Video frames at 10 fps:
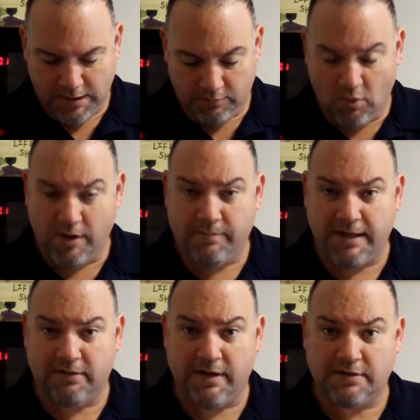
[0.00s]
the
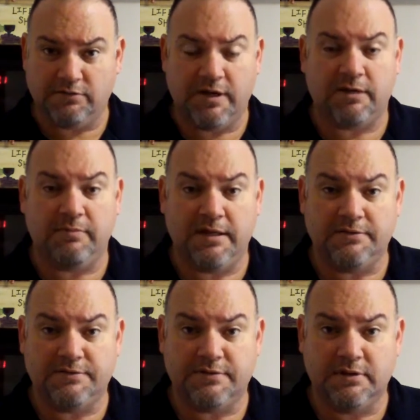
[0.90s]
winemaker actually
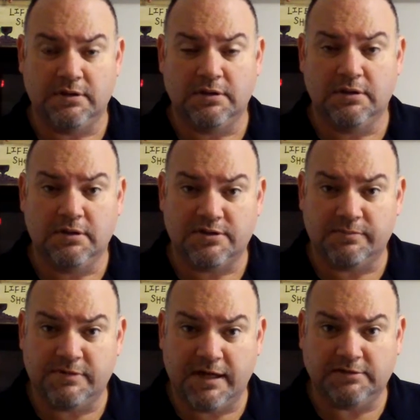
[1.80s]
recommends
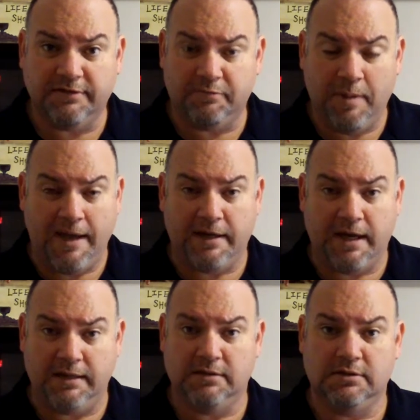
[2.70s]
some duck liver
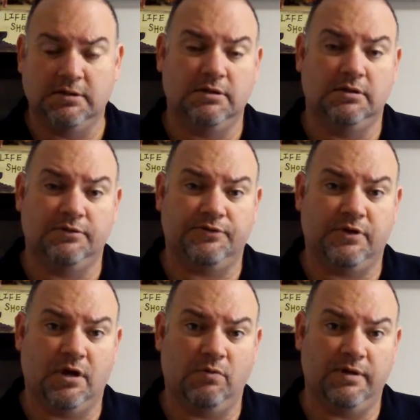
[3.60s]
pate to
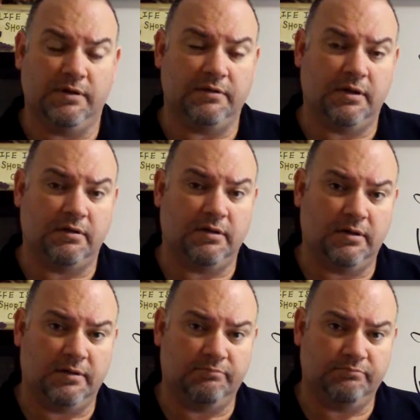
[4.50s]
go with it, and
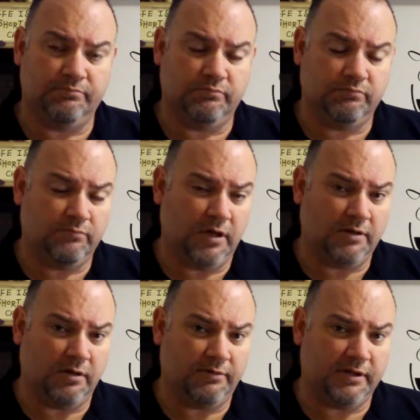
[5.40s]
I
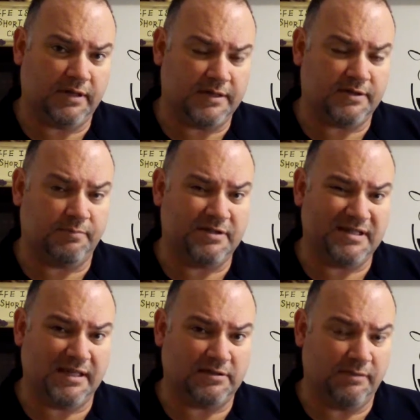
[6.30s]
don't think that's a
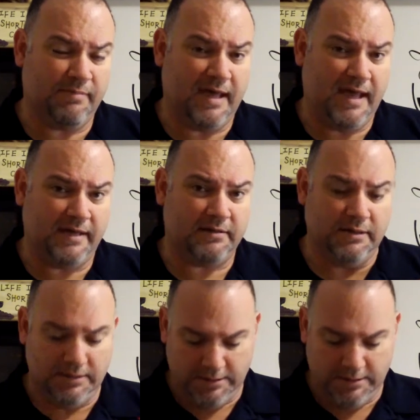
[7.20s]
particularly bad